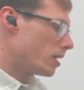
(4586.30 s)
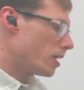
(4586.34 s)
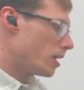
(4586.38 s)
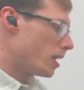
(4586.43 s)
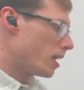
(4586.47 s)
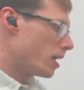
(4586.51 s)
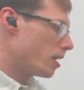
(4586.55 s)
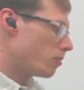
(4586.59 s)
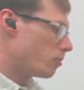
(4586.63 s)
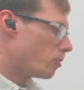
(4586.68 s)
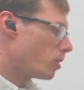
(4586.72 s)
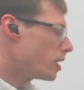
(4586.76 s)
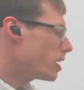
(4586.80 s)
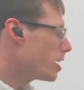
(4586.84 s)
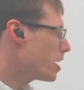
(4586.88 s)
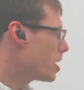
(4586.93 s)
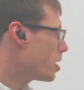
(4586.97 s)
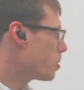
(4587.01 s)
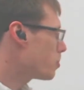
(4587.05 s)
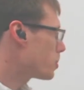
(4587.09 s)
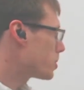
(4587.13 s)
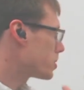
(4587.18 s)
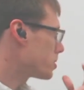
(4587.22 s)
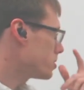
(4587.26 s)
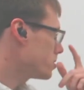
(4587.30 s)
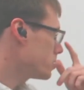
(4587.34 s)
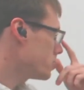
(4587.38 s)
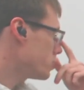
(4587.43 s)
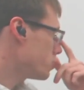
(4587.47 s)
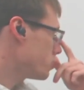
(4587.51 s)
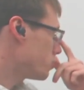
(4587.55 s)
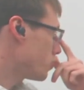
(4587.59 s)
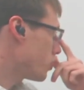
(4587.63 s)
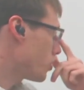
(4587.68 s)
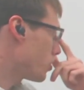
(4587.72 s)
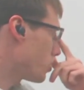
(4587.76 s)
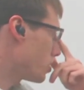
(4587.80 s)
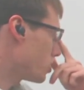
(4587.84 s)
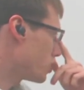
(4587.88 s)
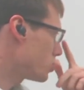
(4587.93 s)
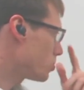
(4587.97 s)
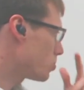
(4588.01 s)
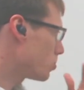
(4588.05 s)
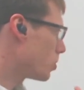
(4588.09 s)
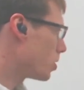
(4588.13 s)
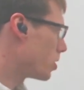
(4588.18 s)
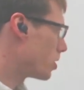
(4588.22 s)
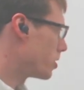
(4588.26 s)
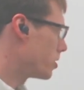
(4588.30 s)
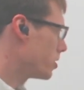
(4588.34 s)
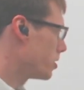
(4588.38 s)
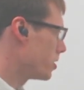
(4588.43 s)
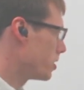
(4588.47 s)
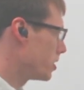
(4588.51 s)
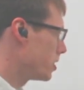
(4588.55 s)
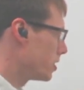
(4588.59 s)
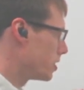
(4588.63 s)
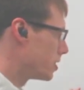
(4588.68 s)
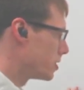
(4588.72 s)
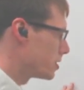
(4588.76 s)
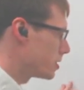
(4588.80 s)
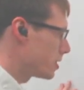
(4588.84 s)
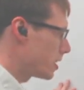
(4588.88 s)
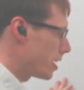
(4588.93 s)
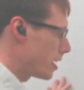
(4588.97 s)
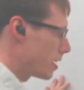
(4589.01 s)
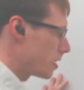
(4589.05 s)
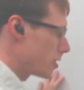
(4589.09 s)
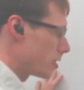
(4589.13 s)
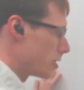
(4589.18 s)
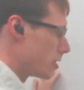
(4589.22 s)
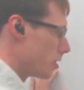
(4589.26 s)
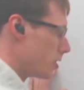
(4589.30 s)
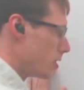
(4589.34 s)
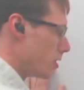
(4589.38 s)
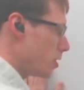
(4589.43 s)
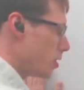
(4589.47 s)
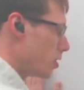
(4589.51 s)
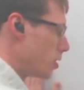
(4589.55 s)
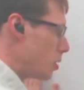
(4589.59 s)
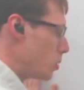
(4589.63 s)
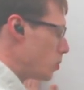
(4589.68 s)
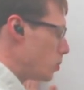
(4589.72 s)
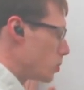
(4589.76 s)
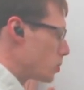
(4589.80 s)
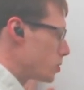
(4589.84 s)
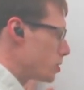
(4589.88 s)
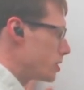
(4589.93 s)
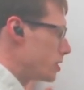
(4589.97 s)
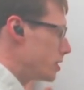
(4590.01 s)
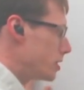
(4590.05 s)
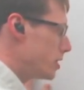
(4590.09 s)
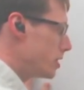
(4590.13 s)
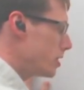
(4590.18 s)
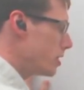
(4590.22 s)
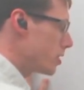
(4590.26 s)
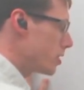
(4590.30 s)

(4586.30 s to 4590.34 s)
And what happens with this one is that you will see